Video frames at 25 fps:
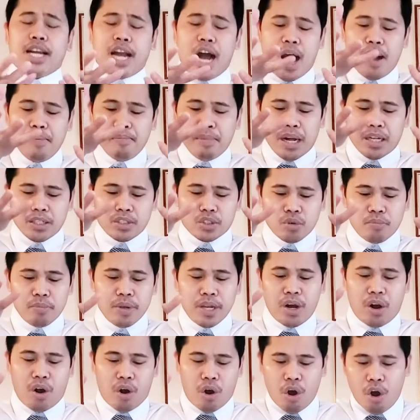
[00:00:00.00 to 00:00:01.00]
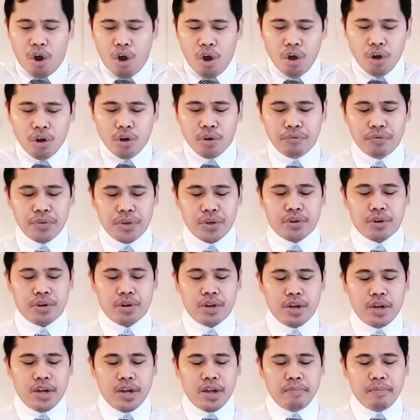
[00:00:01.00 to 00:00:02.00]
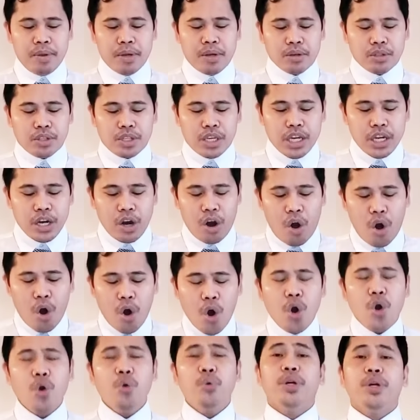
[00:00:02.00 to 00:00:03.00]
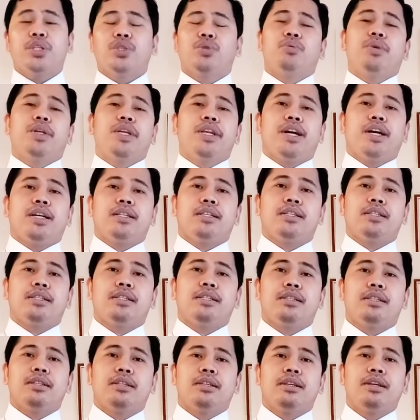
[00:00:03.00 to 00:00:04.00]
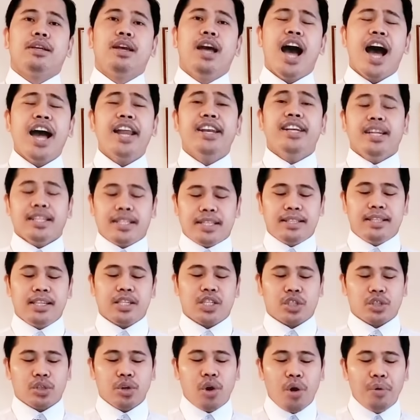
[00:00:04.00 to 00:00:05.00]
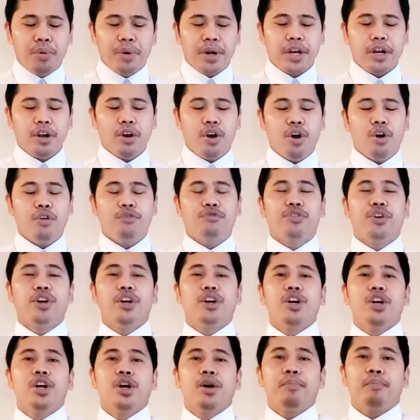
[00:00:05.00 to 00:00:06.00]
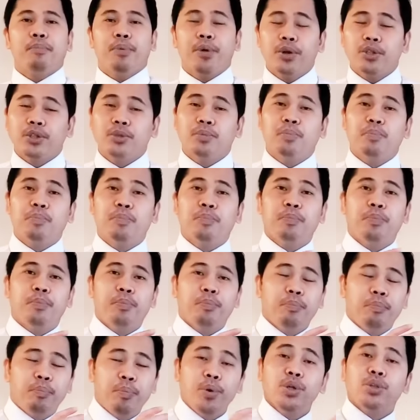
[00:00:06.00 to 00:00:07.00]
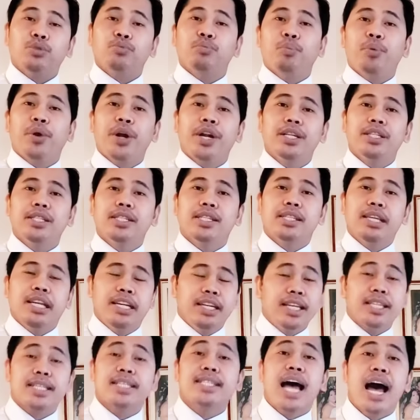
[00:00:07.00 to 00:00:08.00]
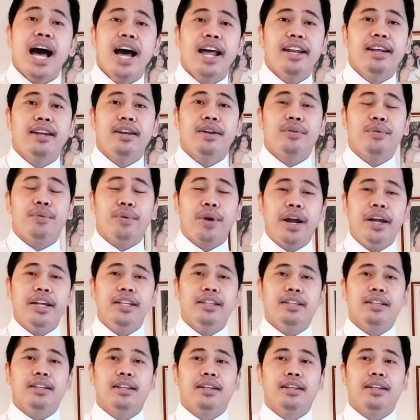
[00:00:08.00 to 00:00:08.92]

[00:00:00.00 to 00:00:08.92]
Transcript: Come unto me, all of you, because He always with us. And that's the story of footprints in the sand, right?